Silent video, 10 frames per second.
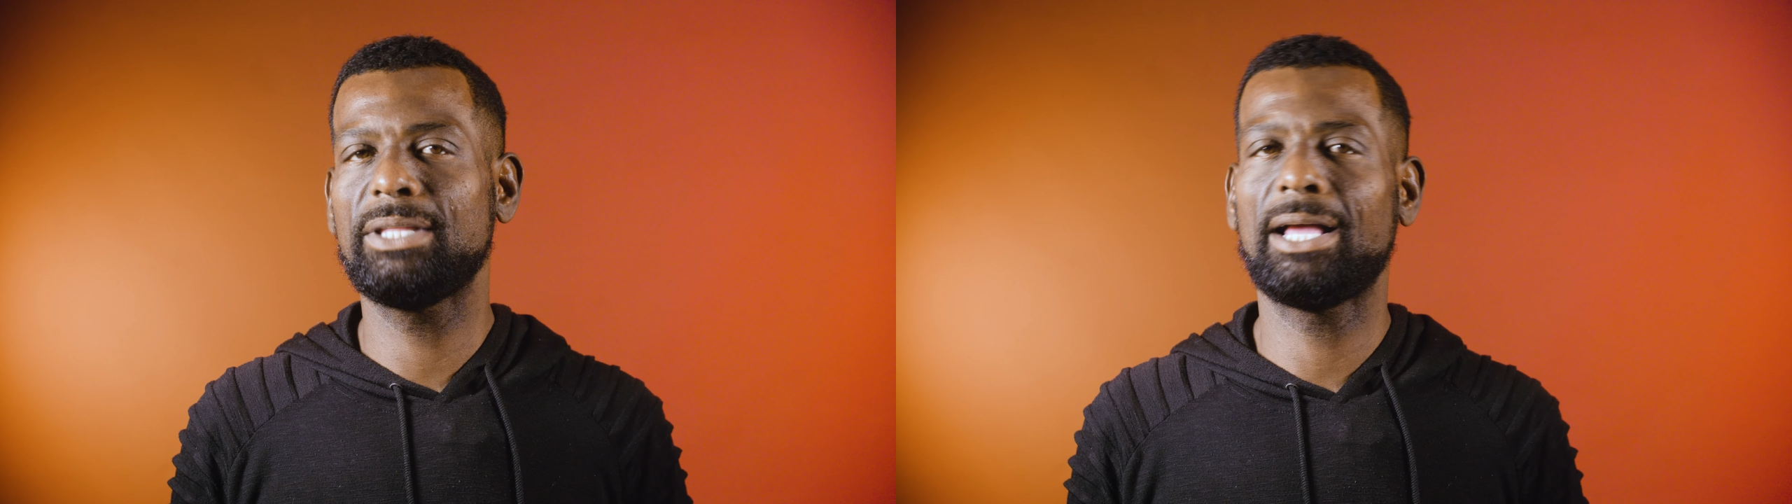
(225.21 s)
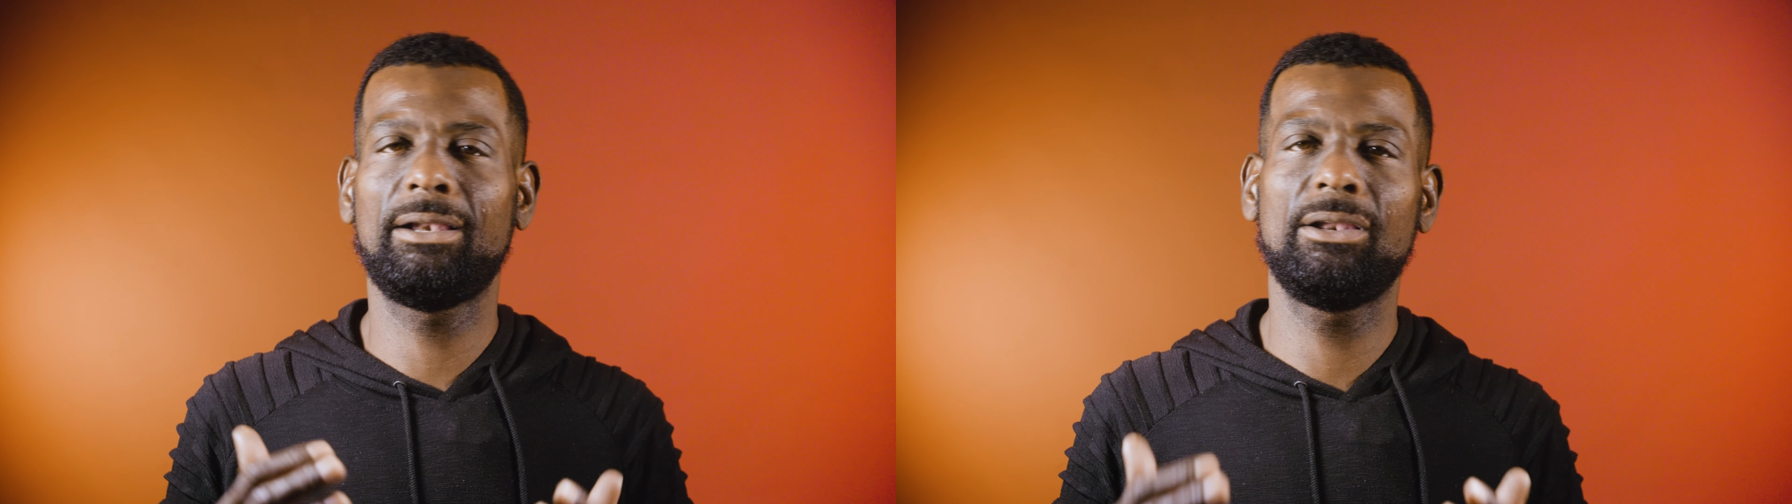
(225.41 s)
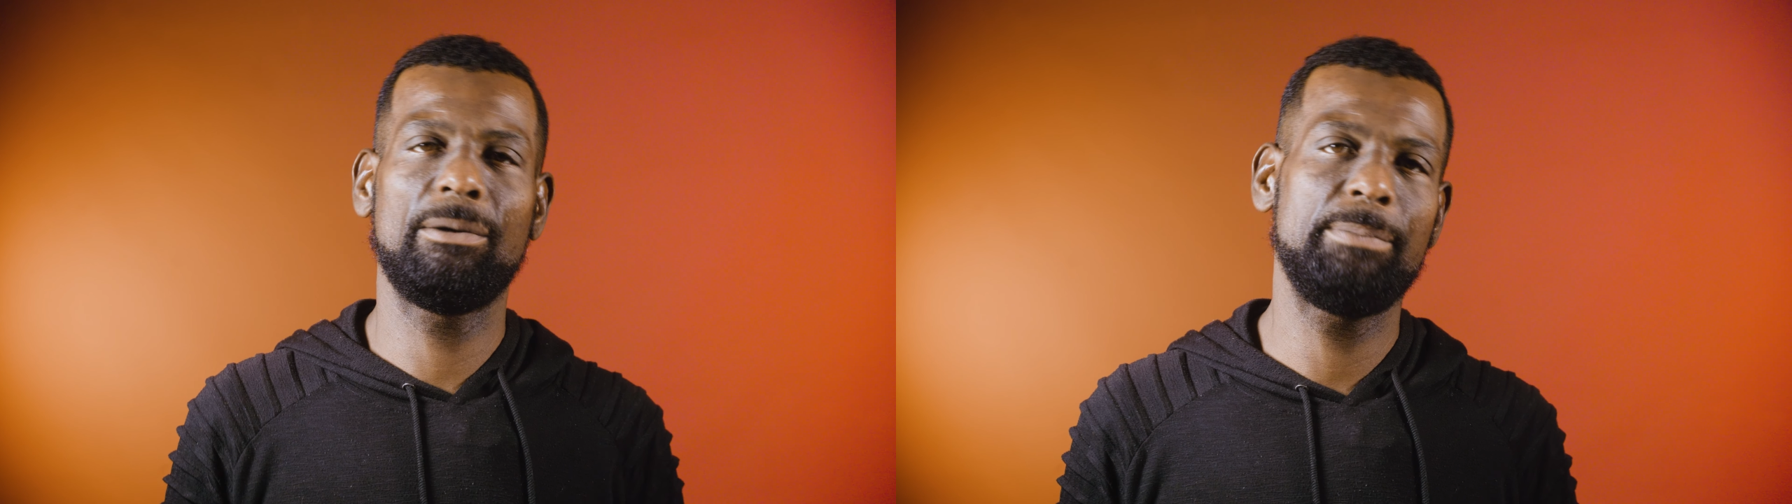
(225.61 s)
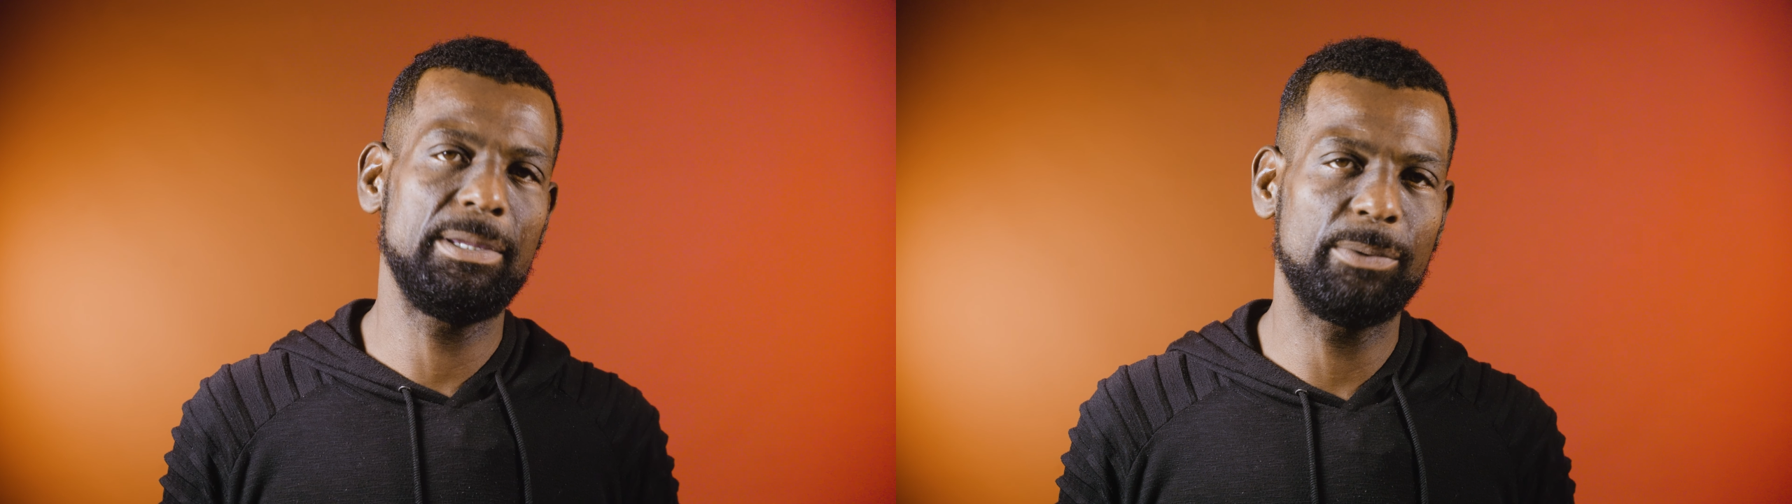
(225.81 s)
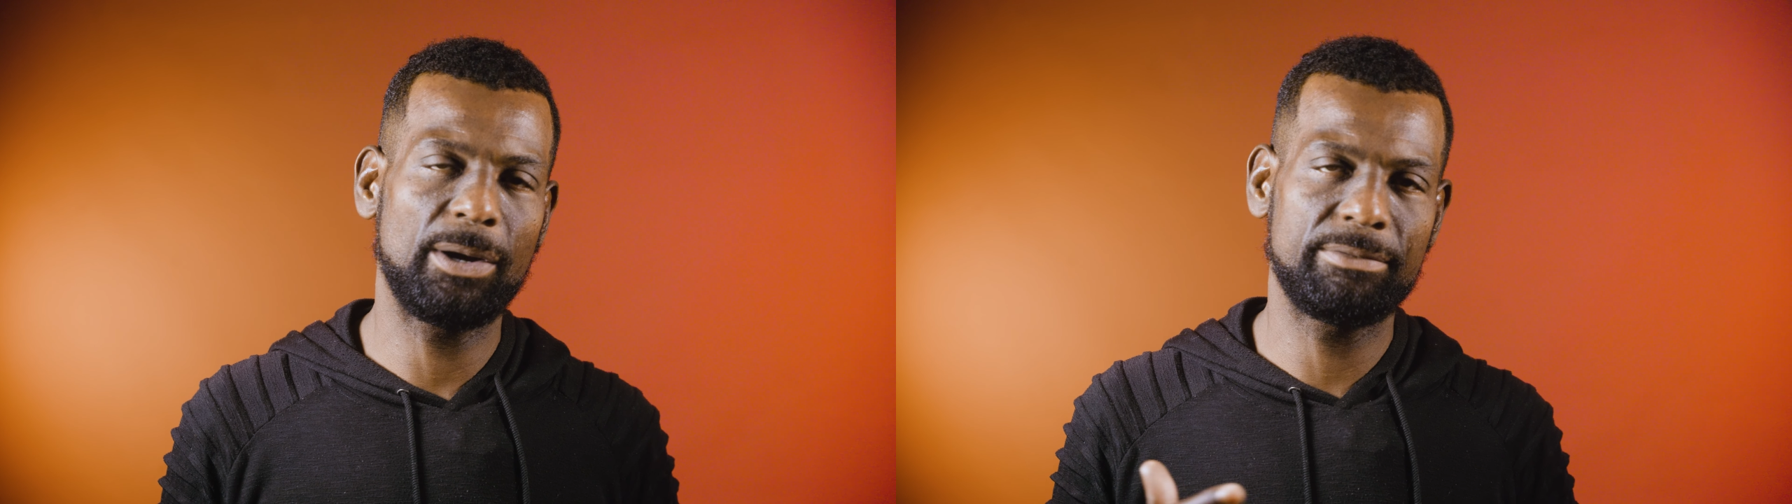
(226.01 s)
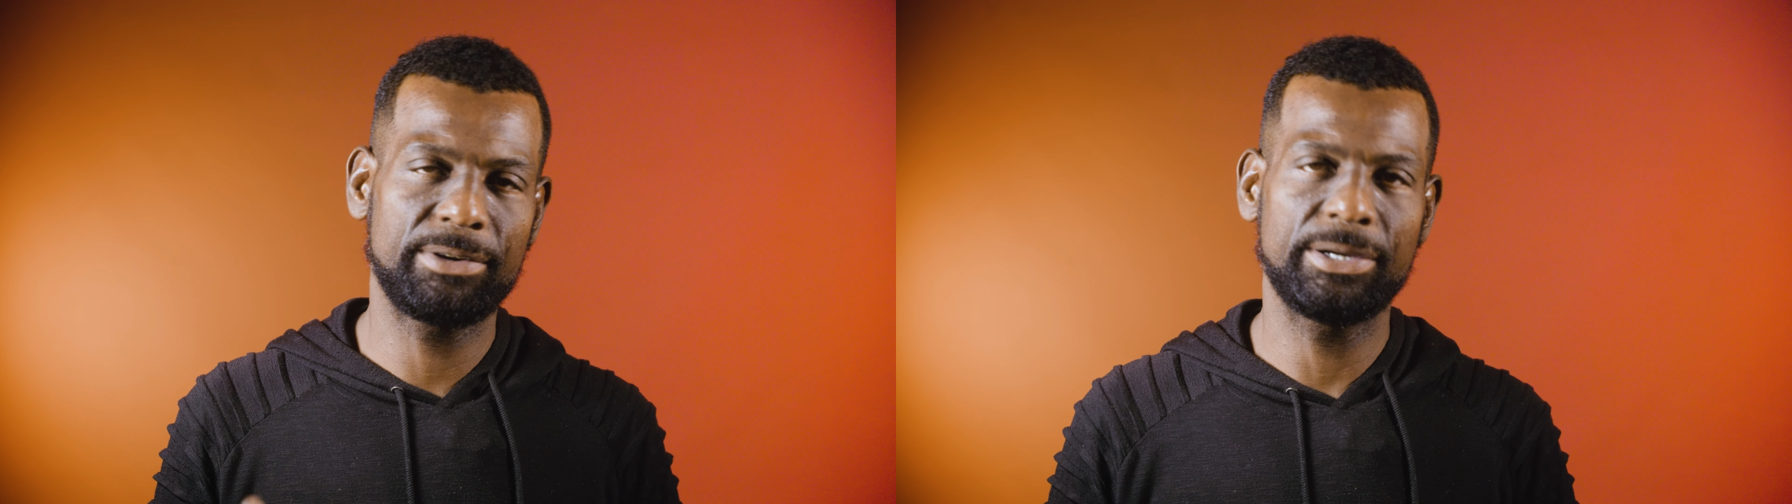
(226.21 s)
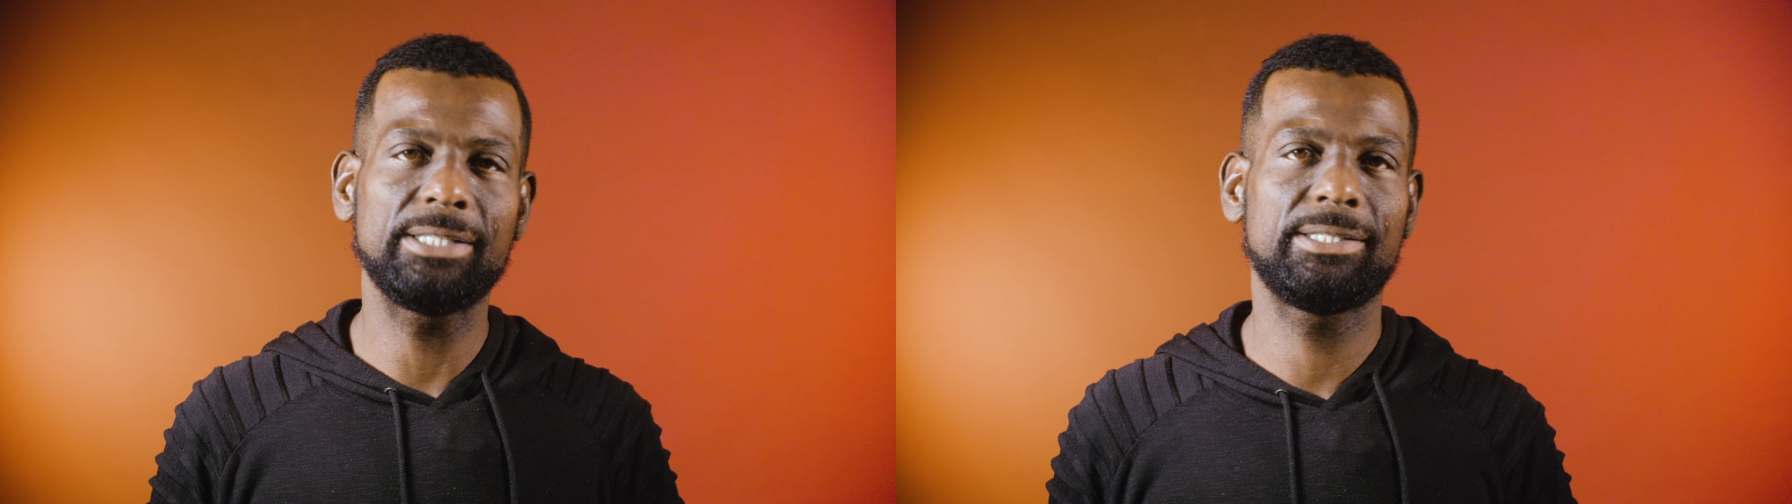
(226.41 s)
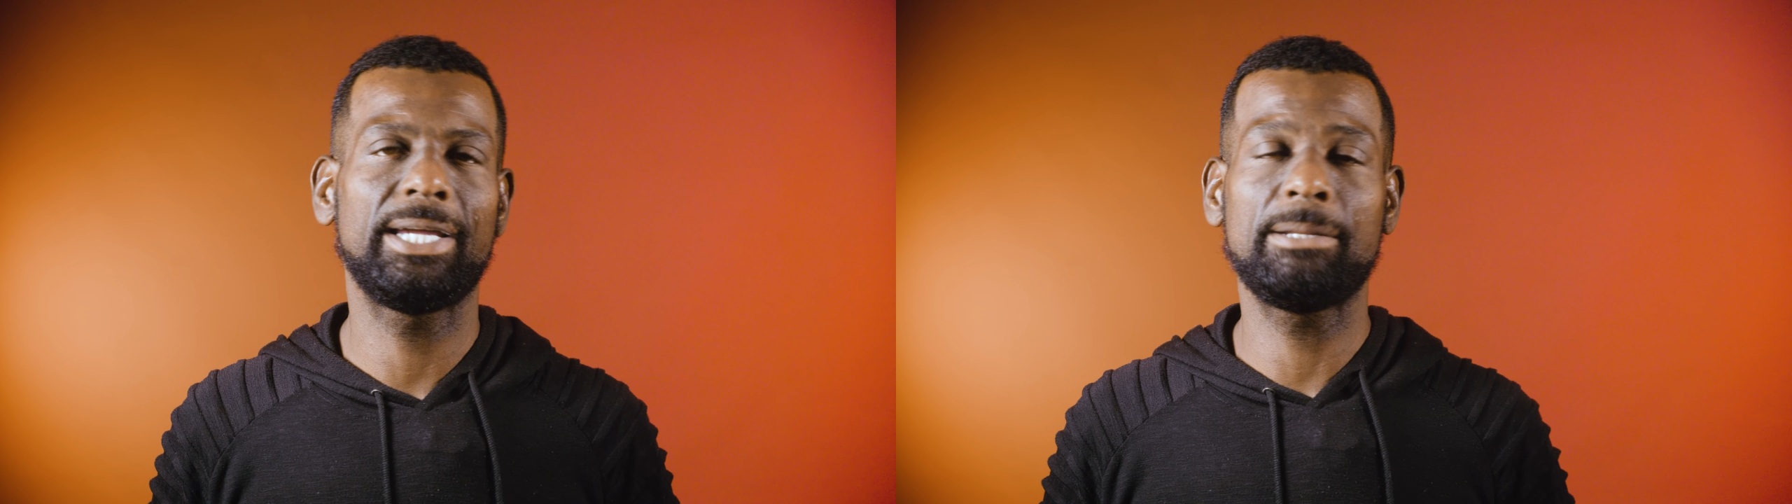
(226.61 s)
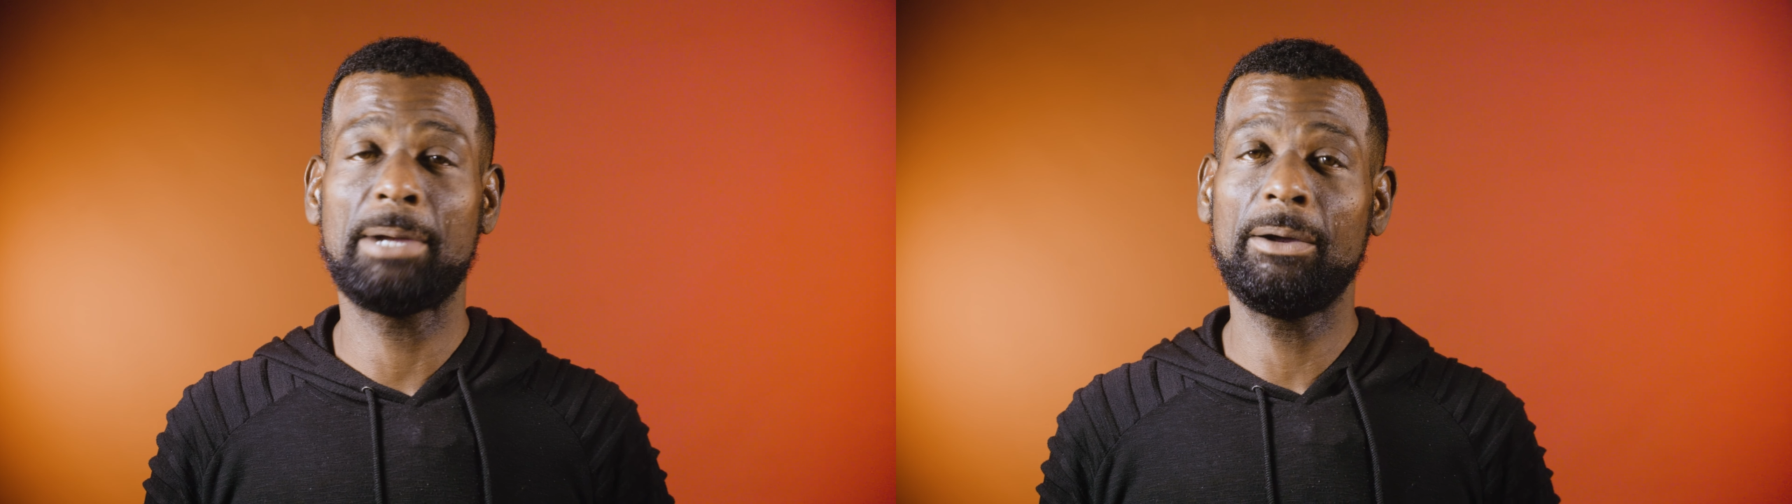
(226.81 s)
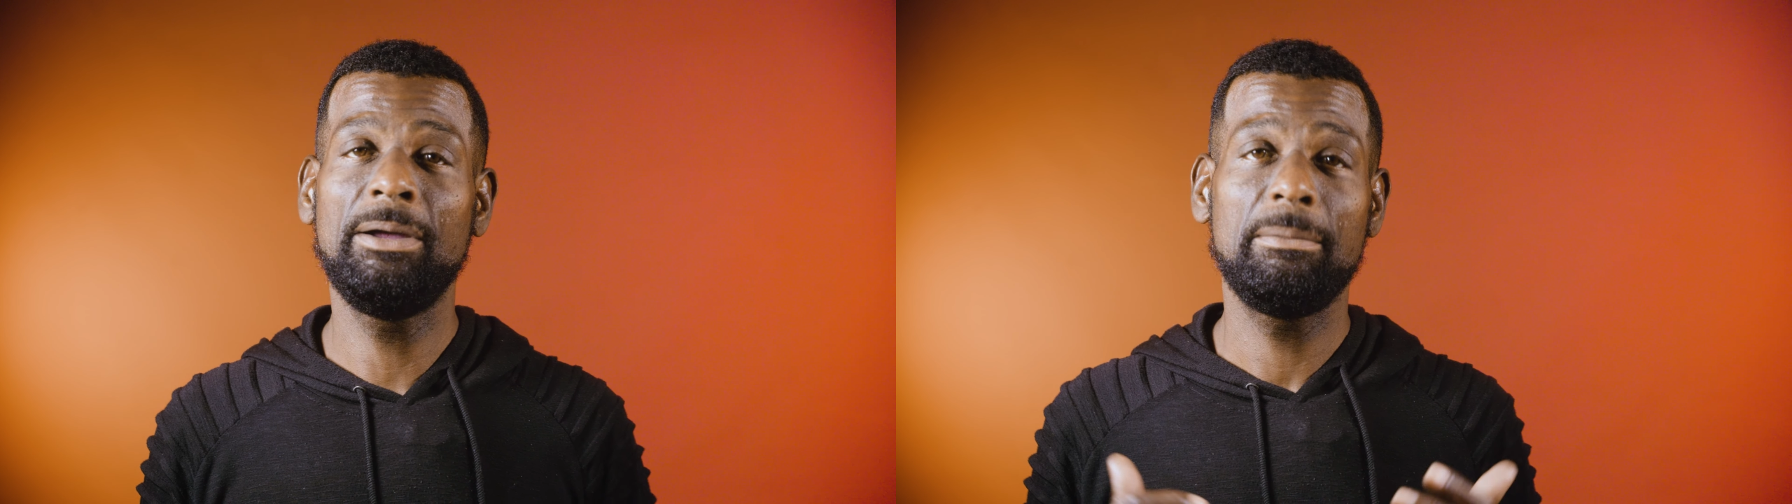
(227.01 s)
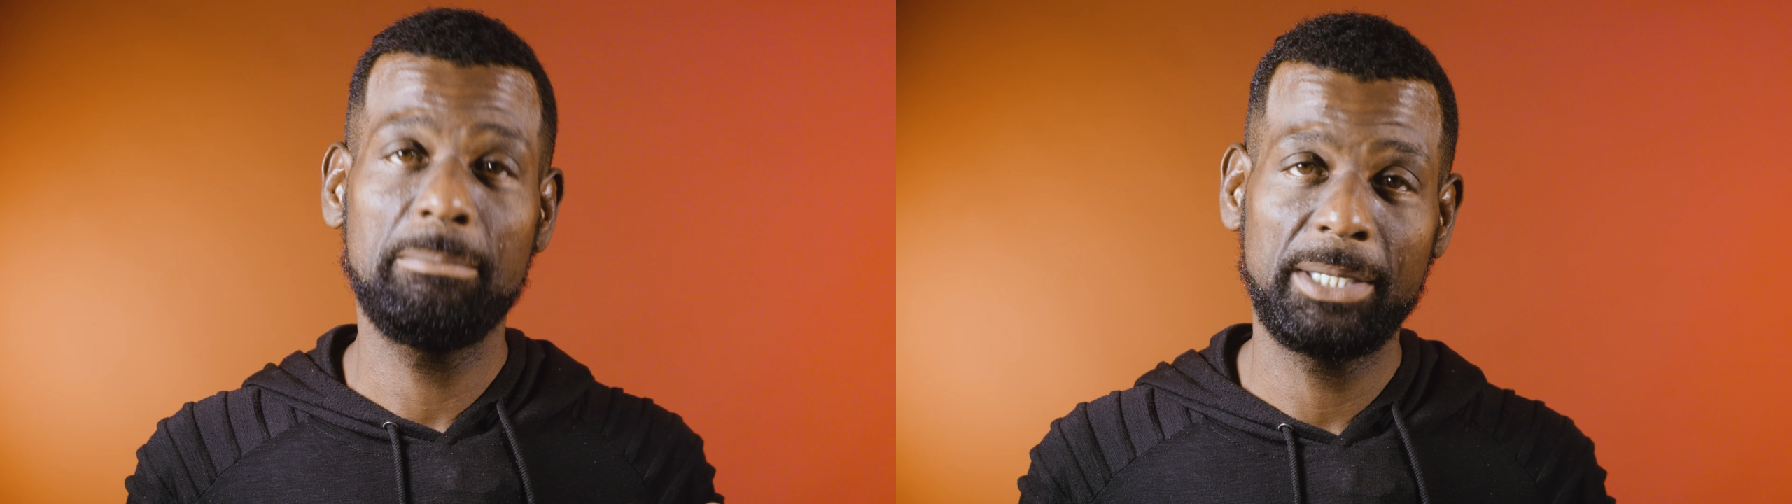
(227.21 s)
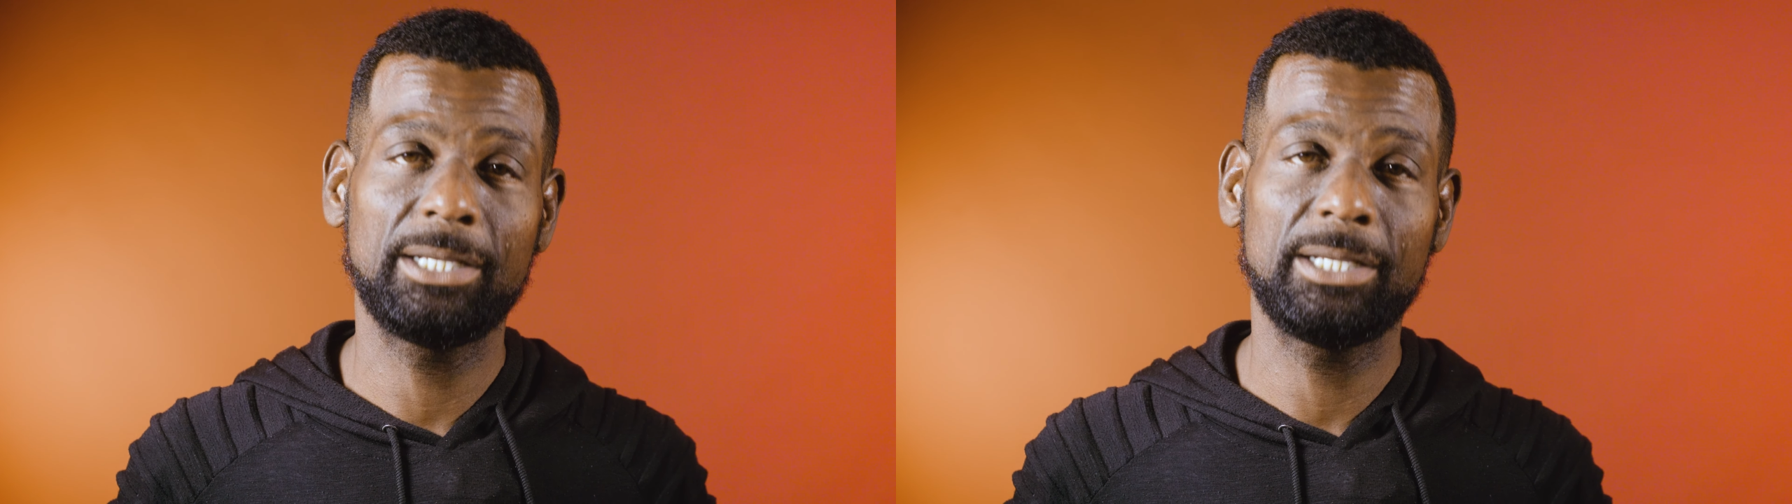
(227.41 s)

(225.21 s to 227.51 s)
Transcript: that a lot of people are very excited about, me